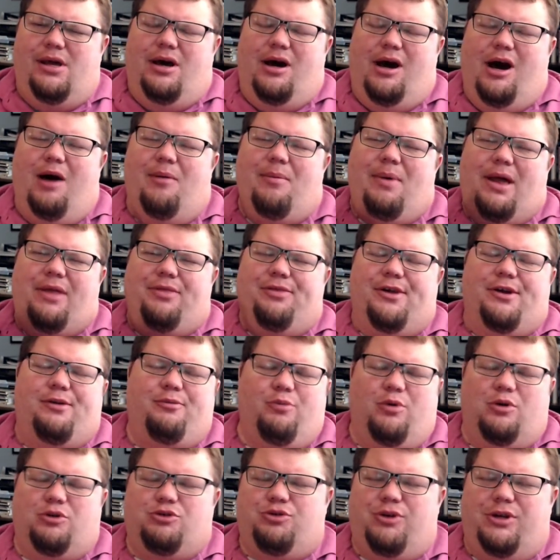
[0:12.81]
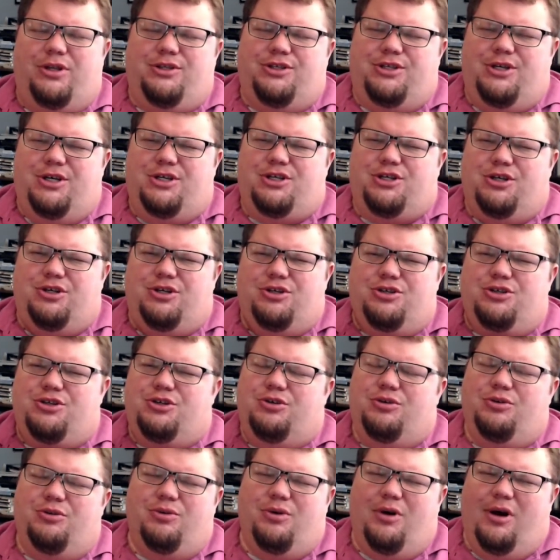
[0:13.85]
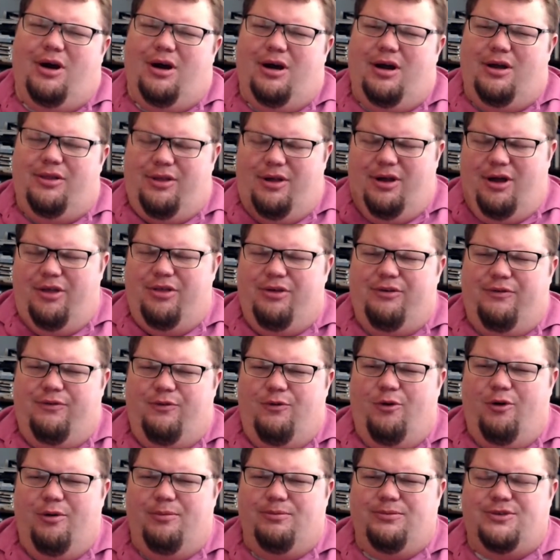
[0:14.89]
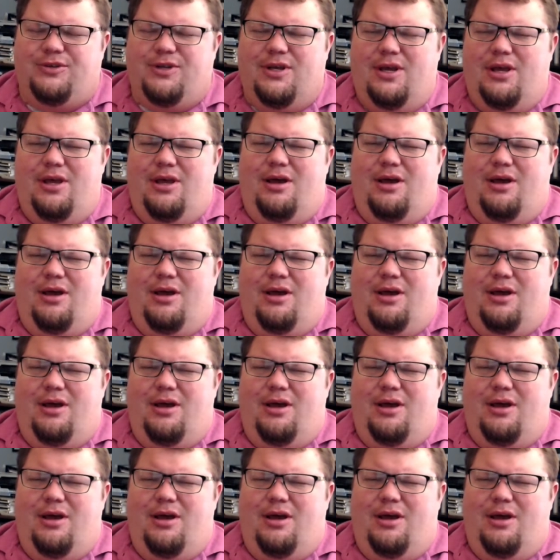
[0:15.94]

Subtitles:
And then we'll transition to the other forms